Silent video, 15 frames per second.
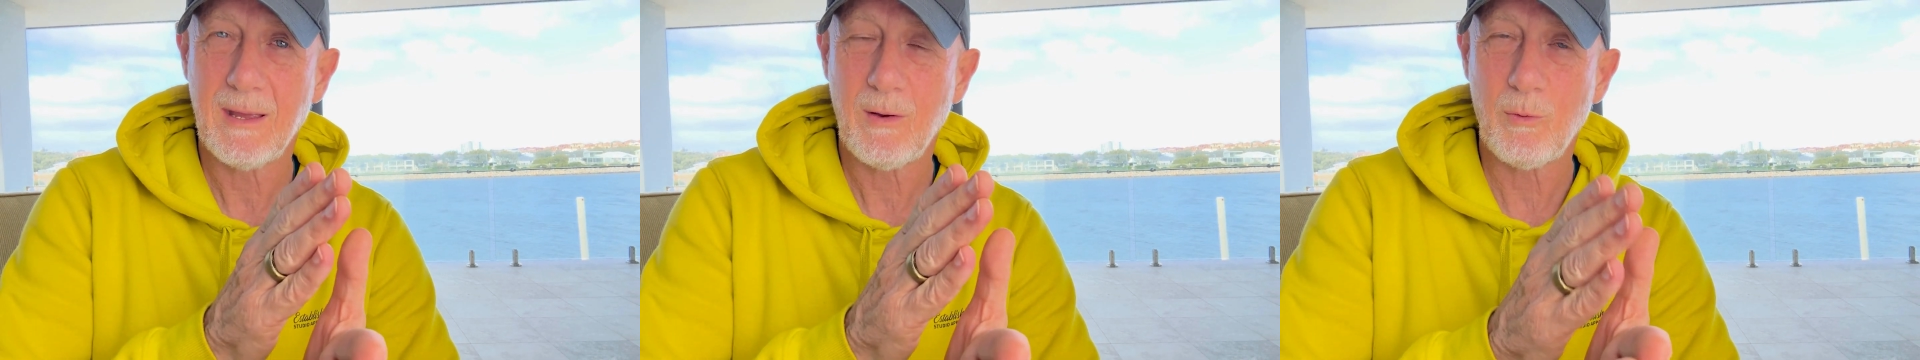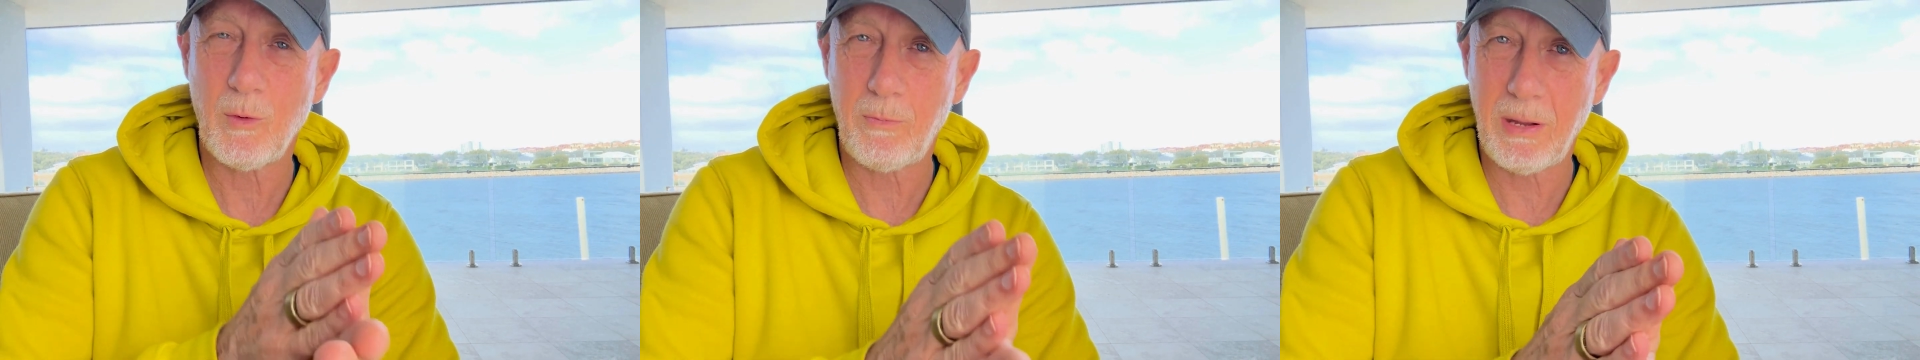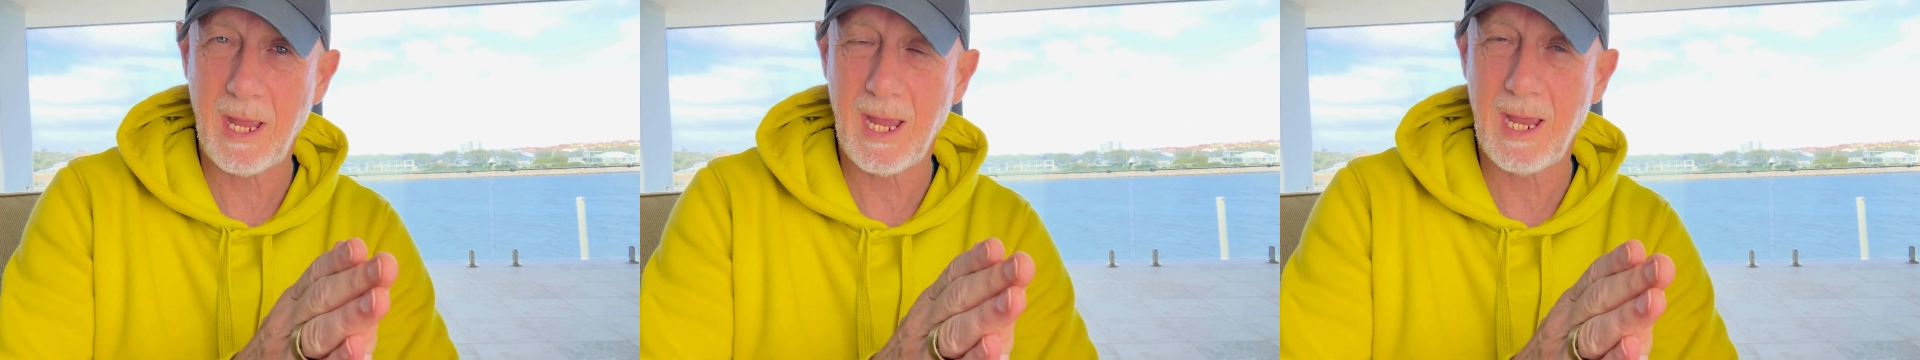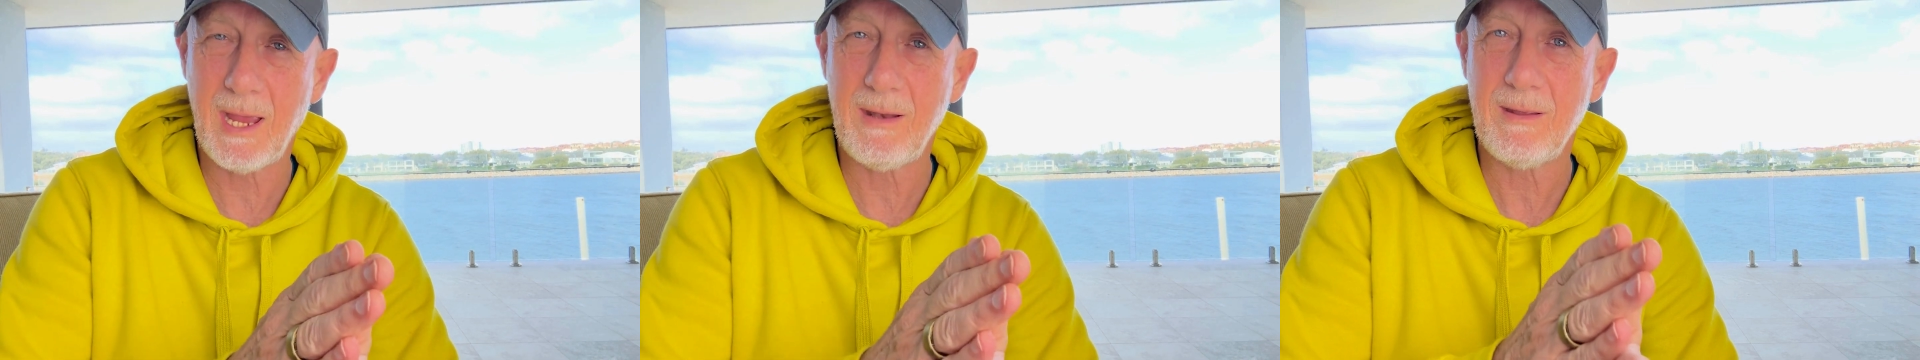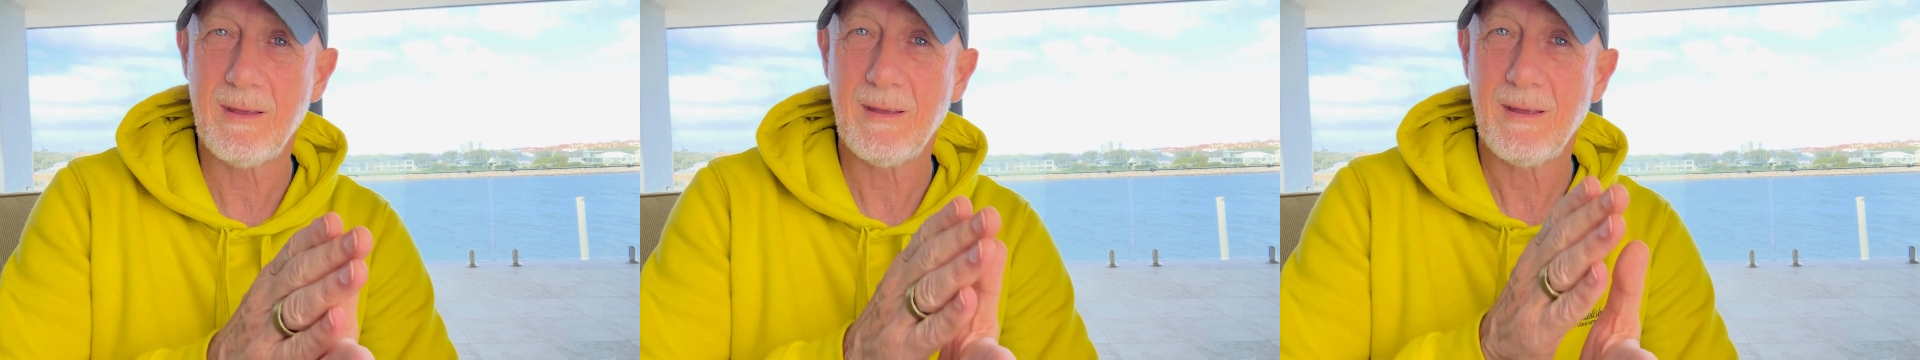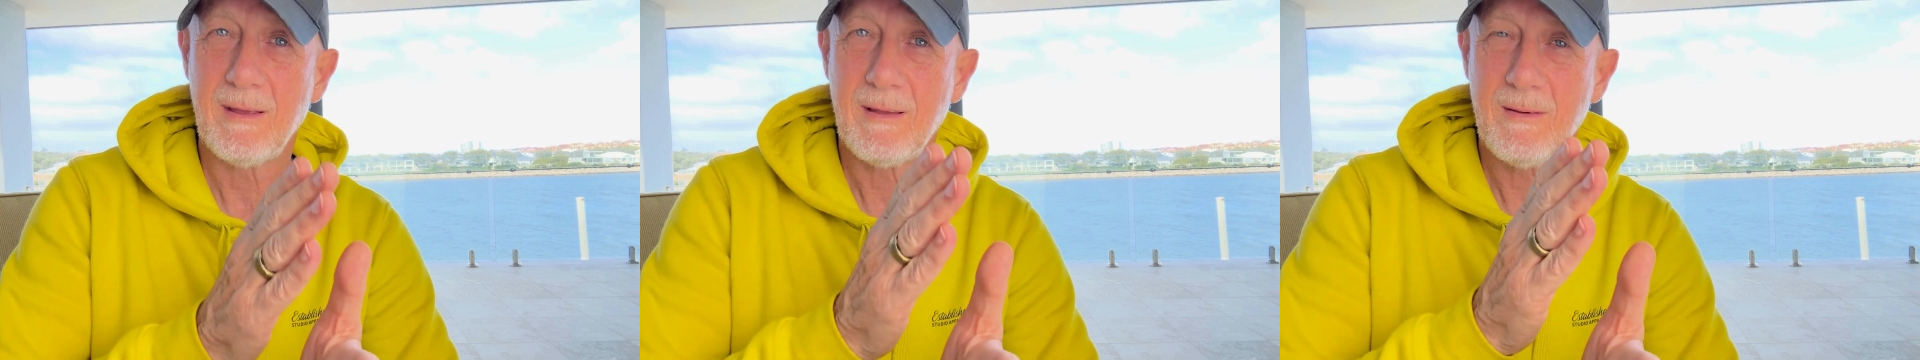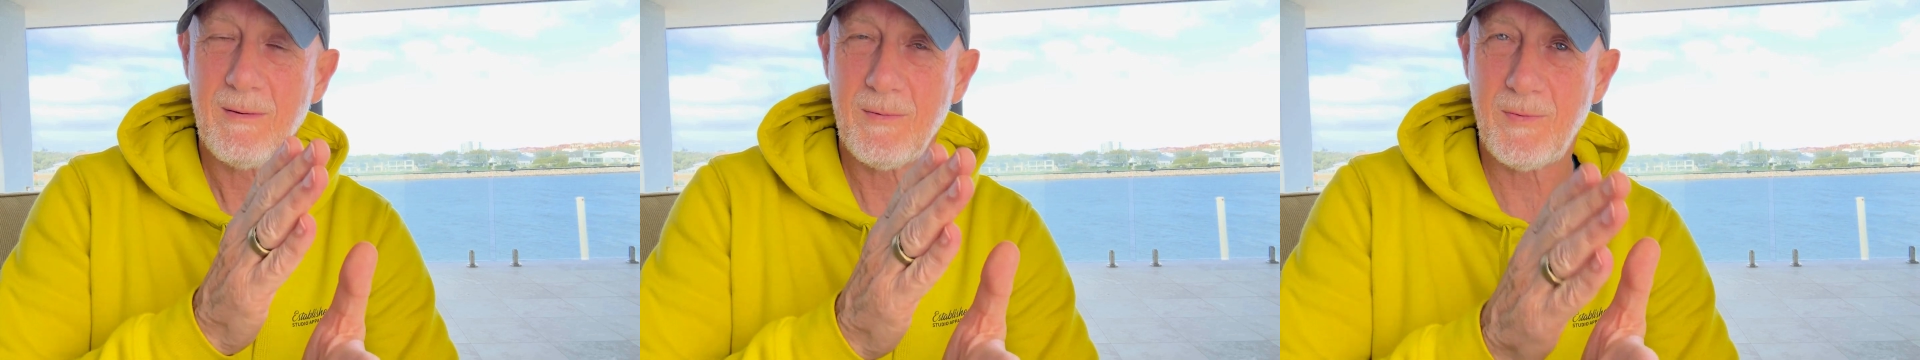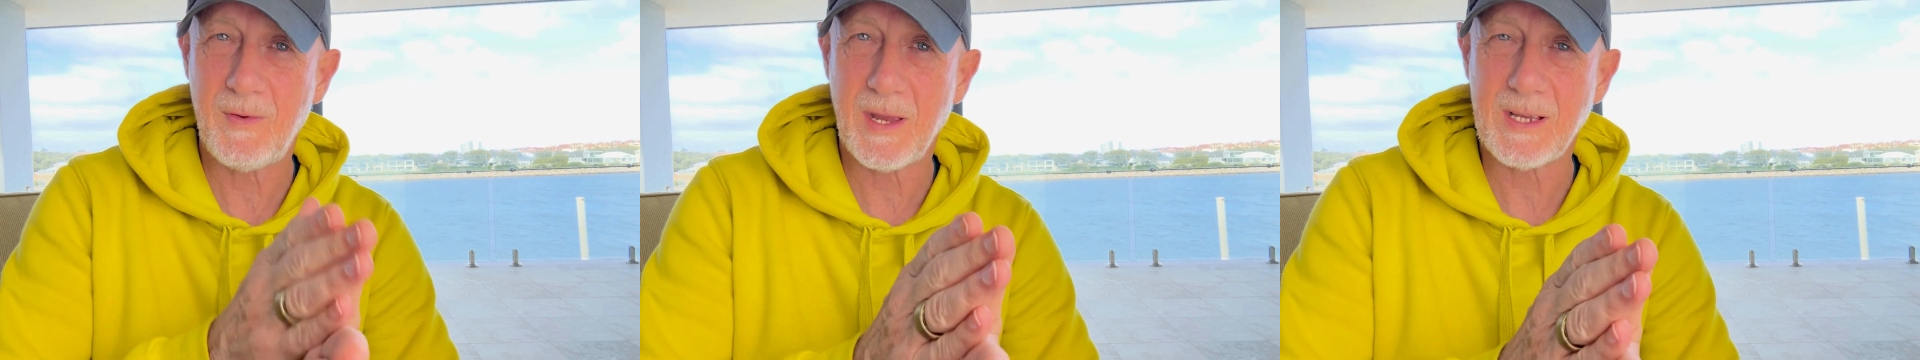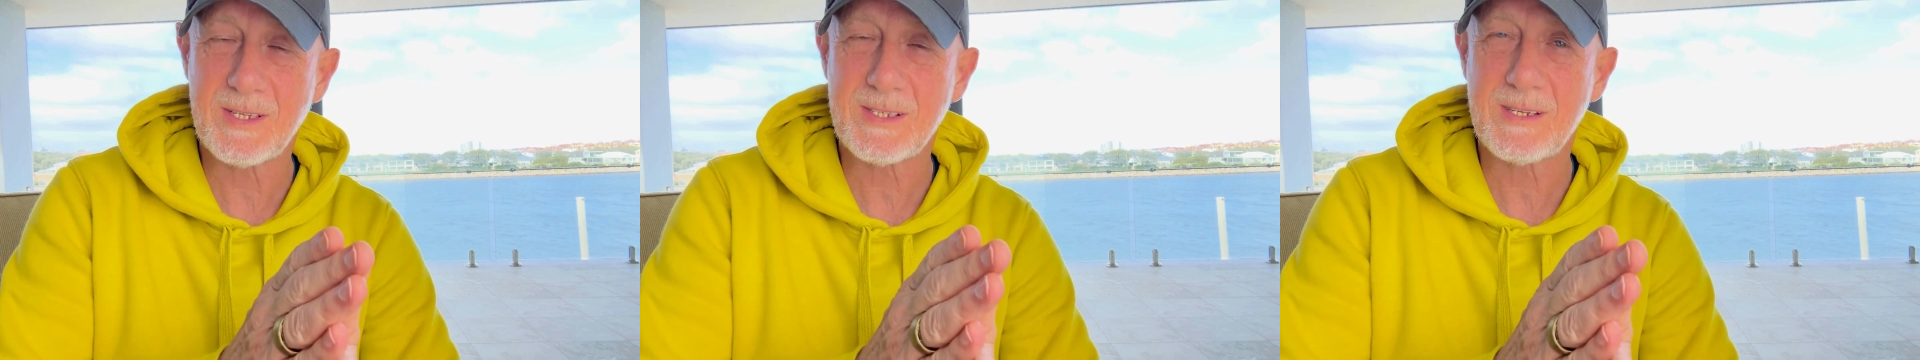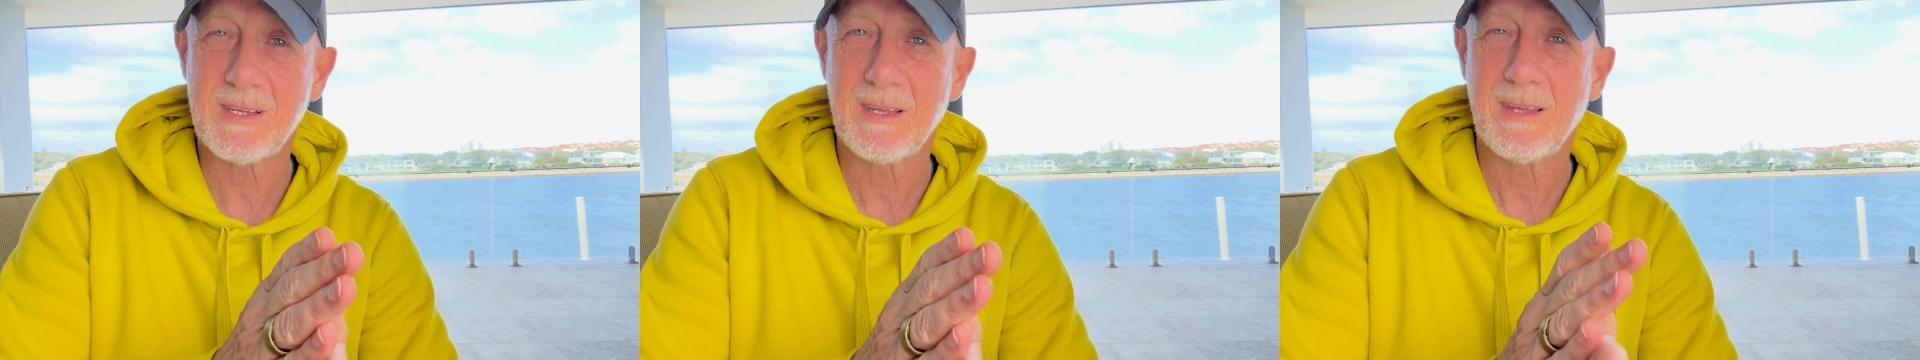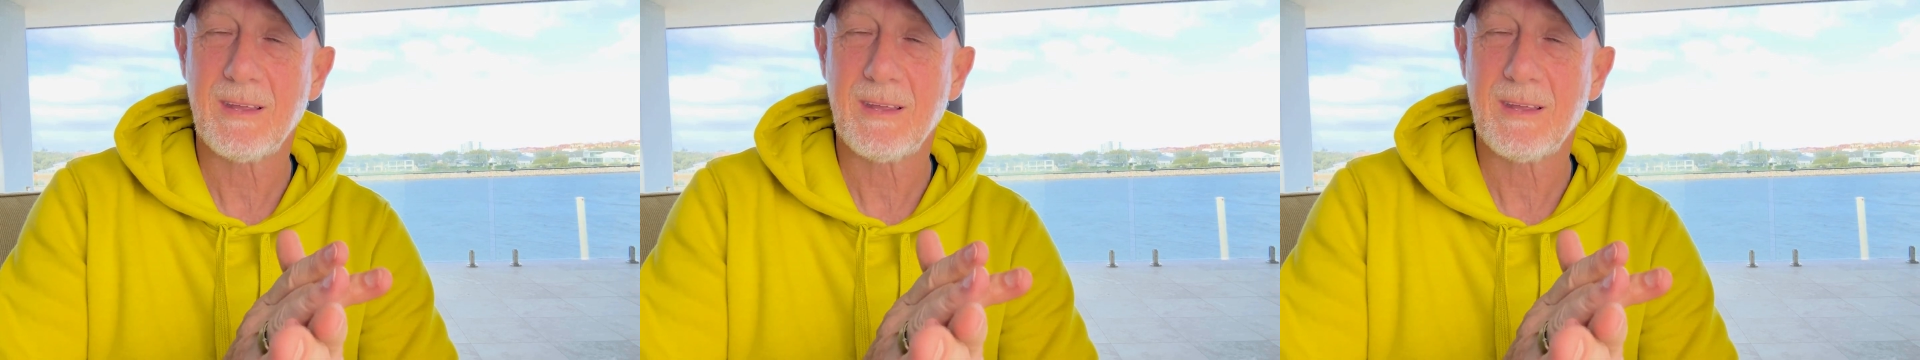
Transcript: repaired, fixed,